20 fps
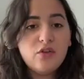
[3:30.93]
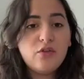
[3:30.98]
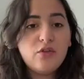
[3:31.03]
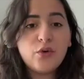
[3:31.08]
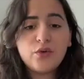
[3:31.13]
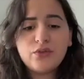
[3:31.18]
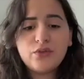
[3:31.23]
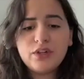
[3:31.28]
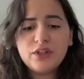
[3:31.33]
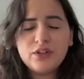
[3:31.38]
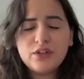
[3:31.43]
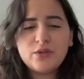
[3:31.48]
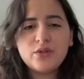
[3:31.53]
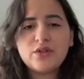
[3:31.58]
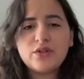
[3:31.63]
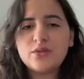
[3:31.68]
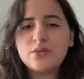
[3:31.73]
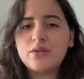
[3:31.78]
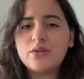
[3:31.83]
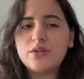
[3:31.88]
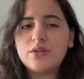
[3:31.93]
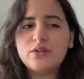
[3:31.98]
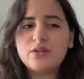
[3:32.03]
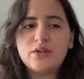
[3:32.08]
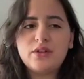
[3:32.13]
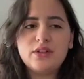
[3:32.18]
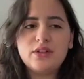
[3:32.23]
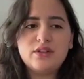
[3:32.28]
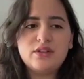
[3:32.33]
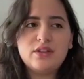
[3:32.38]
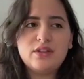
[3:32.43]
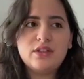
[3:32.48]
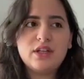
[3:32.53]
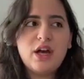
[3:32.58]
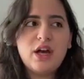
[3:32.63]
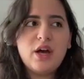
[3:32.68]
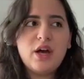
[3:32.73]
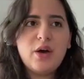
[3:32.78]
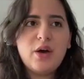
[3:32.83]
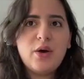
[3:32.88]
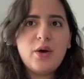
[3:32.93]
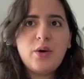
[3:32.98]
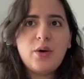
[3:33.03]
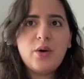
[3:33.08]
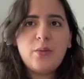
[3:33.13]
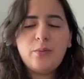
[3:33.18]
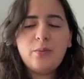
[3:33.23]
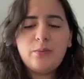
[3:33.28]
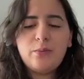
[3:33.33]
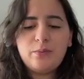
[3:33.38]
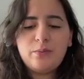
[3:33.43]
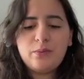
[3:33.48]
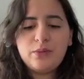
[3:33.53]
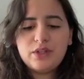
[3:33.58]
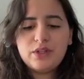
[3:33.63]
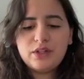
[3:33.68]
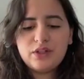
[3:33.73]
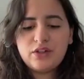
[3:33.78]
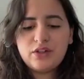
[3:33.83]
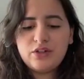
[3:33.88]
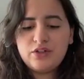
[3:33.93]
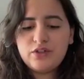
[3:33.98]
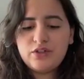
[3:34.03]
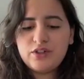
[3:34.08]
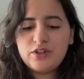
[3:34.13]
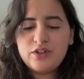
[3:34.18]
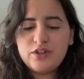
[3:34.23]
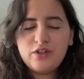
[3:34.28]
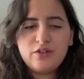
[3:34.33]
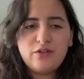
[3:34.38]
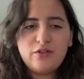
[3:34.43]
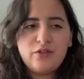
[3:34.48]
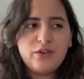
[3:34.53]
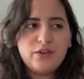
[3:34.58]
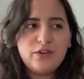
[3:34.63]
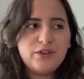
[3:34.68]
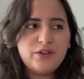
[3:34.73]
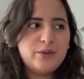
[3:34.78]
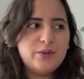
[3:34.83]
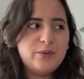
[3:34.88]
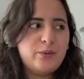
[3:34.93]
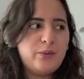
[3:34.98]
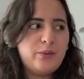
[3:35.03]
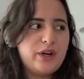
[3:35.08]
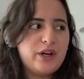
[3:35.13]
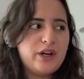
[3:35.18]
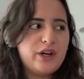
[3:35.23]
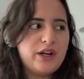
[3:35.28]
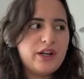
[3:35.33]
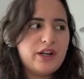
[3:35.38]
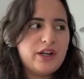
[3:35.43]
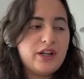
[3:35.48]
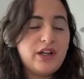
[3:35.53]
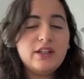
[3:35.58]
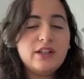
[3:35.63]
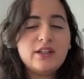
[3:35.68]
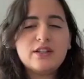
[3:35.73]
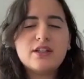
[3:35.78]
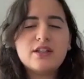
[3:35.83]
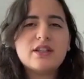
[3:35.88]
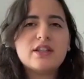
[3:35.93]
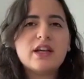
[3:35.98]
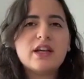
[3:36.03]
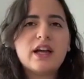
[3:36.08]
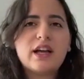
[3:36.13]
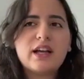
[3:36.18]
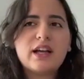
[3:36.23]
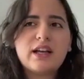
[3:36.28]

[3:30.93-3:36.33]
for research as well. So it's such an interesting field where, and it's